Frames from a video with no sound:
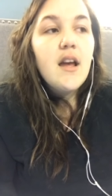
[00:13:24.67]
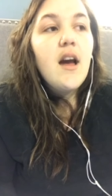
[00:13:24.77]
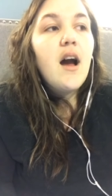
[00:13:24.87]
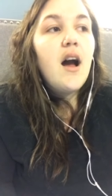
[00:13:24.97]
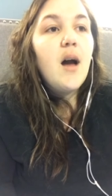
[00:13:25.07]

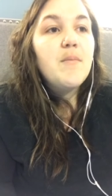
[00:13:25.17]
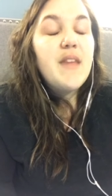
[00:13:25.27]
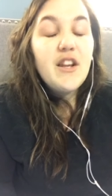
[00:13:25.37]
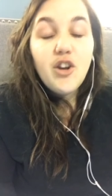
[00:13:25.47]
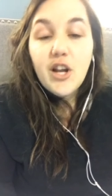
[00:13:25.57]

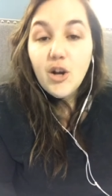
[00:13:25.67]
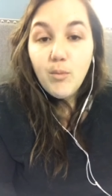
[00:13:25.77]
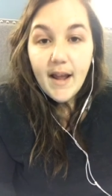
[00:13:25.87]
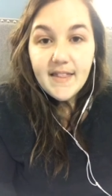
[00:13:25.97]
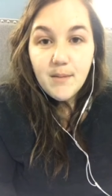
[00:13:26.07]
Then you're going to
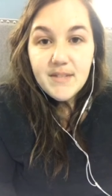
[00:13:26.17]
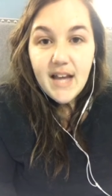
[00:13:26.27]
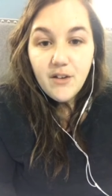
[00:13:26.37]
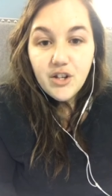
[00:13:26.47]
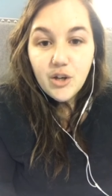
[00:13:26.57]
write them
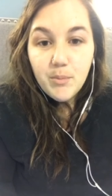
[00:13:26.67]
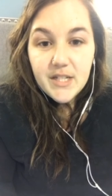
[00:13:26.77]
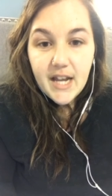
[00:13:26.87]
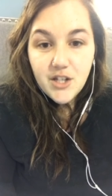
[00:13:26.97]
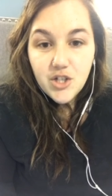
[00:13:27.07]
down in your
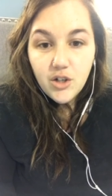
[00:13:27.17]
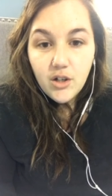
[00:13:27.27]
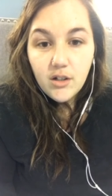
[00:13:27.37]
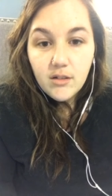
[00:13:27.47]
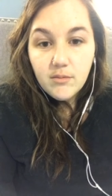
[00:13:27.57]

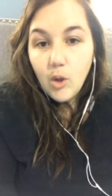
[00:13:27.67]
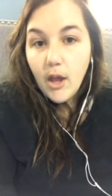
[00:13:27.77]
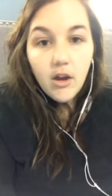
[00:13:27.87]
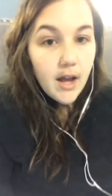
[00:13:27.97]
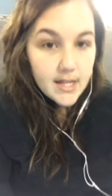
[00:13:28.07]
potential
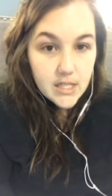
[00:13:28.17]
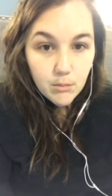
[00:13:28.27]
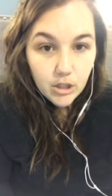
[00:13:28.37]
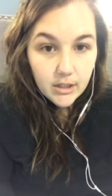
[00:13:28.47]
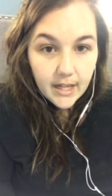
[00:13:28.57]
loyal
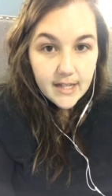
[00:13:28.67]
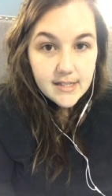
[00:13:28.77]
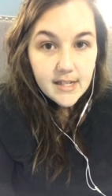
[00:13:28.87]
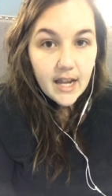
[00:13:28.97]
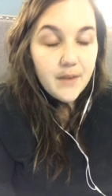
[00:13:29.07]
customer
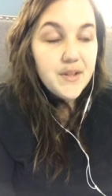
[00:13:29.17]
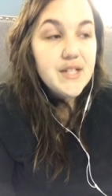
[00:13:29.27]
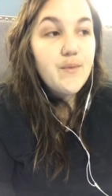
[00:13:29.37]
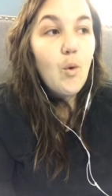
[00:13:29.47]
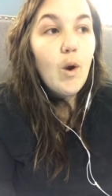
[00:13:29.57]
list. And if it's
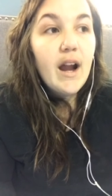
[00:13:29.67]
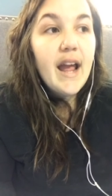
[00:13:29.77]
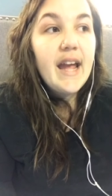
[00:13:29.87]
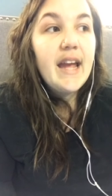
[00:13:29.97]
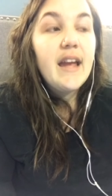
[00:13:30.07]
for
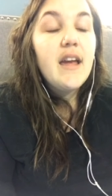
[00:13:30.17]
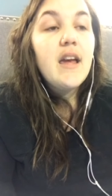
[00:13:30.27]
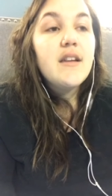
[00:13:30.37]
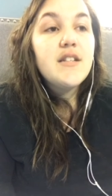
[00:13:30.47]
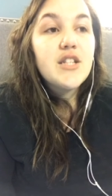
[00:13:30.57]
a
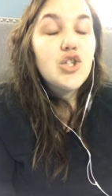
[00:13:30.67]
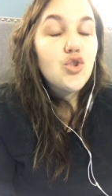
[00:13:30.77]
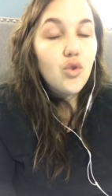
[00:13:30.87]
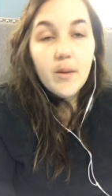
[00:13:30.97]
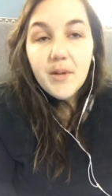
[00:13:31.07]

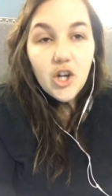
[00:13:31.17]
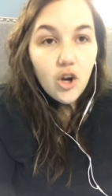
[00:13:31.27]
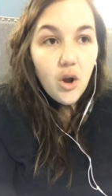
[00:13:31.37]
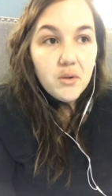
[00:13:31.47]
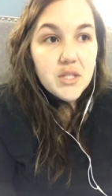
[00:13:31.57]
distributor
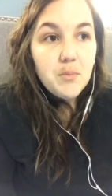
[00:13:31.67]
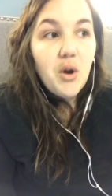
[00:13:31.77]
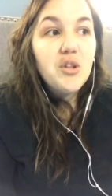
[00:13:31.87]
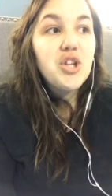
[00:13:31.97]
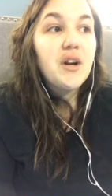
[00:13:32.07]
host to
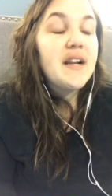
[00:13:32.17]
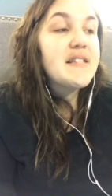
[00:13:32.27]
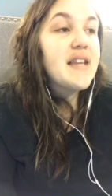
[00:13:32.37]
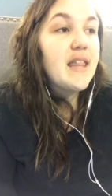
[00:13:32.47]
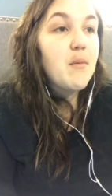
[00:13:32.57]
post, you're going to
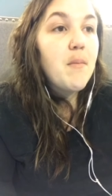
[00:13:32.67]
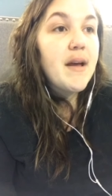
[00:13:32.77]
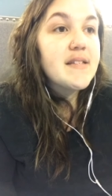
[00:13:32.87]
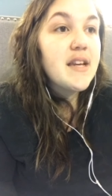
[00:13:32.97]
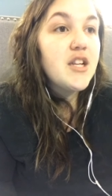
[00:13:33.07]
send them a
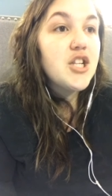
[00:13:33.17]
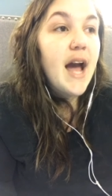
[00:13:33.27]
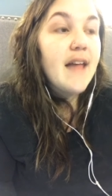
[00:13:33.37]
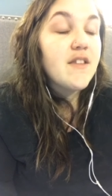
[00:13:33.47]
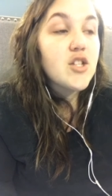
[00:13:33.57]
message
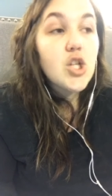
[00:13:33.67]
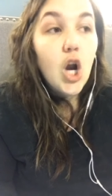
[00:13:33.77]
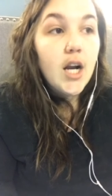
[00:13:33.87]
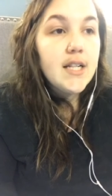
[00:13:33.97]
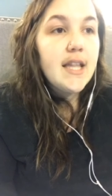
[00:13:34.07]
at the
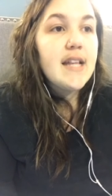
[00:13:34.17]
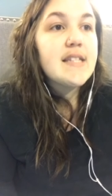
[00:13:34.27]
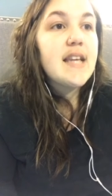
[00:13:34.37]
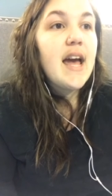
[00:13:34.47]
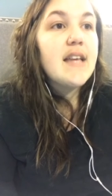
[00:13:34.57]
start that
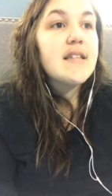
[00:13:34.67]
says,